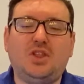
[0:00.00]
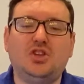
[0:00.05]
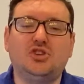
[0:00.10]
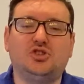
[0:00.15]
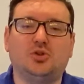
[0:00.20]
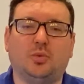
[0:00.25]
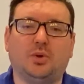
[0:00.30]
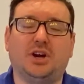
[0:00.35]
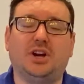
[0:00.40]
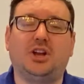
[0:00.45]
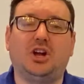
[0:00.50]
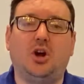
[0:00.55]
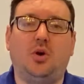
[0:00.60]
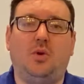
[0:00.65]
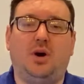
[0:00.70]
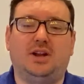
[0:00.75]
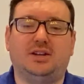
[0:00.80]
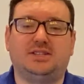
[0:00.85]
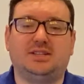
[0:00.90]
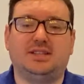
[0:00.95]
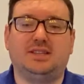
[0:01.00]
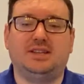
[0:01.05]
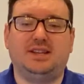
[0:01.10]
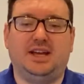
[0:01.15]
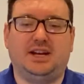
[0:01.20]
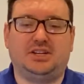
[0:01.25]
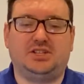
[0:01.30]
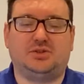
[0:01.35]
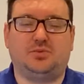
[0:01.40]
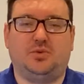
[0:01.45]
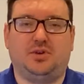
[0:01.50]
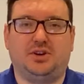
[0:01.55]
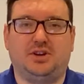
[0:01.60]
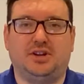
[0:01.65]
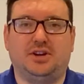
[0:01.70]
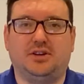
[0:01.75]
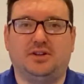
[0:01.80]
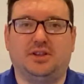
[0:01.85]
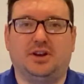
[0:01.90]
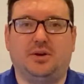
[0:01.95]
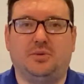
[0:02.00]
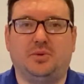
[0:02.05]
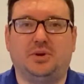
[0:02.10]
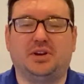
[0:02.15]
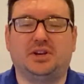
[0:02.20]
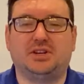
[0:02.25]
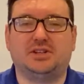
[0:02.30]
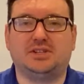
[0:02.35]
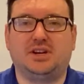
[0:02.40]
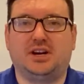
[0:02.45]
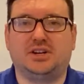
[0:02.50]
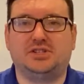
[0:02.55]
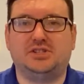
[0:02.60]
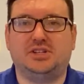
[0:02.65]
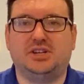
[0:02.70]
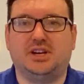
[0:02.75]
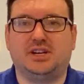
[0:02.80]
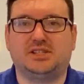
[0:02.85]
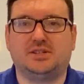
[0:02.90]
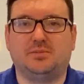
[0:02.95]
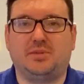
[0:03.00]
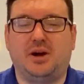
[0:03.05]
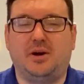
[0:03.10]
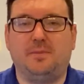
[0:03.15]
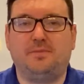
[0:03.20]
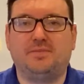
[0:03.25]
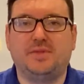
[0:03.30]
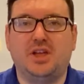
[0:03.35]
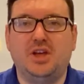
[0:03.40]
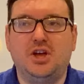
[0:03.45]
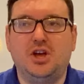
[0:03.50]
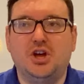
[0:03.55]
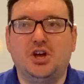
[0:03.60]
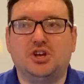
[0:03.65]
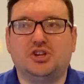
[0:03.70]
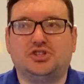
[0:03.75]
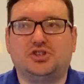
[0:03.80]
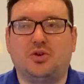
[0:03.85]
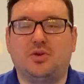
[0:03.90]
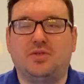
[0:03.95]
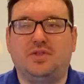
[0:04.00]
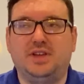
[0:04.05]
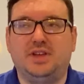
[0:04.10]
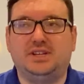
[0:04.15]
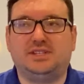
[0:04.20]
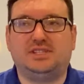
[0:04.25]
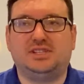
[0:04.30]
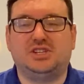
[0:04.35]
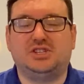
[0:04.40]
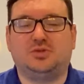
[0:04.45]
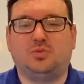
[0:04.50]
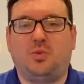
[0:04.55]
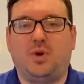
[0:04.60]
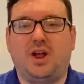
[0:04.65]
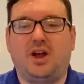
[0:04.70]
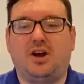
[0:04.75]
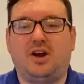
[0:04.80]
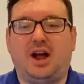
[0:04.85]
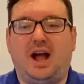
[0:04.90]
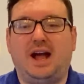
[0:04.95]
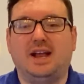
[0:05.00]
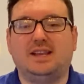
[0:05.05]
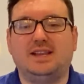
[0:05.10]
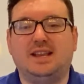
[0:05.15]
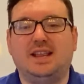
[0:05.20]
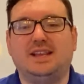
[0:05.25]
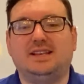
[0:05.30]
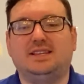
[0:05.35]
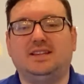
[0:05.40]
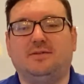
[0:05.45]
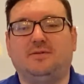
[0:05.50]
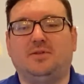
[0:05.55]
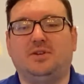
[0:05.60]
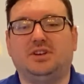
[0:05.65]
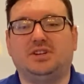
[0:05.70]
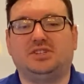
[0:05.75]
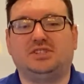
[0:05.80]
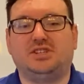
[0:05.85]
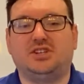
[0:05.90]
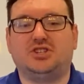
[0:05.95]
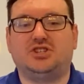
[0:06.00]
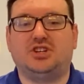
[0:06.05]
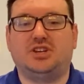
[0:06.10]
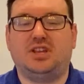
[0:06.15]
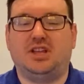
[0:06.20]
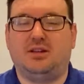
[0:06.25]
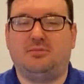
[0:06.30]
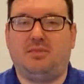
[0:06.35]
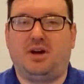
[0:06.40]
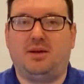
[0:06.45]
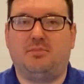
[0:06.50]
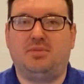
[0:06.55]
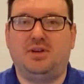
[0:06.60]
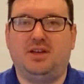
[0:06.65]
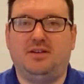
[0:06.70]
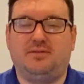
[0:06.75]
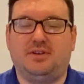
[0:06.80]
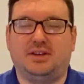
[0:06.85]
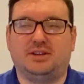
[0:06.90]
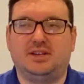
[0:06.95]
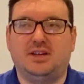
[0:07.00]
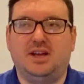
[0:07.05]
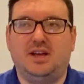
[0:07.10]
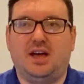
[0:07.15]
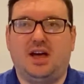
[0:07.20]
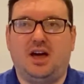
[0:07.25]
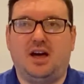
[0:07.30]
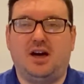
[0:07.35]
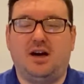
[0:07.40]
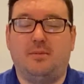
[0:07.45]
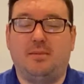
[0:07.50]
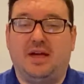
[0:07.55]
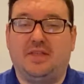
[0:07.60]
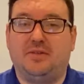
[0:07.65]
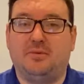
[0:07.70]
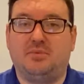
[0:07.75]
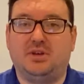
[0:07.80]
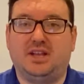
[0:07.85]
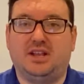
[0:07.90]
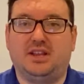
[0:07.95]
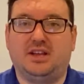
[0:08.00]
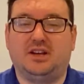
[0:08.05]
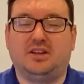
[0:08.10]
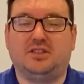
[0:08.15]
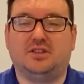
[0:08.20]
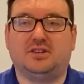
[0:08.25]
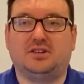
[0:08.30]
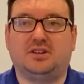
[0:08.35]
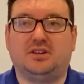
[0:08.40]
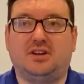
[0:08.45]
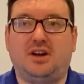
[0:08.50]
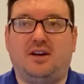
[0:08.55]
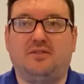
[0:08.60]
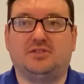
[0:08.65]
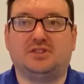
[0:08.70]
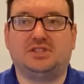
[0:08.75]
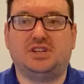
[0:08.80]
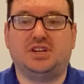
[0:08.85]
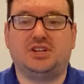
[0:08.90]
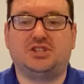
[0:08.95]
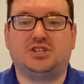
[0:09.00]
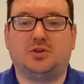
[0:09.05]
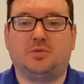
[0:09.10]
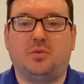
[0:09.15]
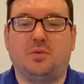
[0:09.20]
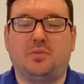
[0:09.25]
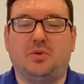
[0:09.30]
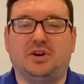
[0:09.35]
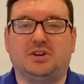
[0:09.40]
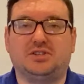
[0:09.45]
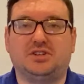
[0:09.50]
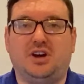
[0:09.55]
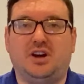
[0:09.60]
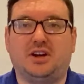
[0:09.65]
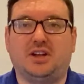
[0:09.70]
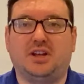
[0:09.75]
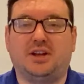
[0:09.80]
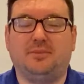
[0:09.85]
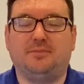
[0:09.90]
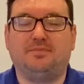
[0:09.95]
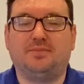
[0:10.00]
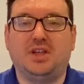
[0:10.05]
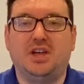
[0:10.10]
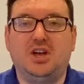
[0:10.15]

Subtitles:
So we're going to go on to the next one here that I wanted to talk to you guys about. So this is where I did a different decision in my pivot at the beginning of the conversation when we were talking.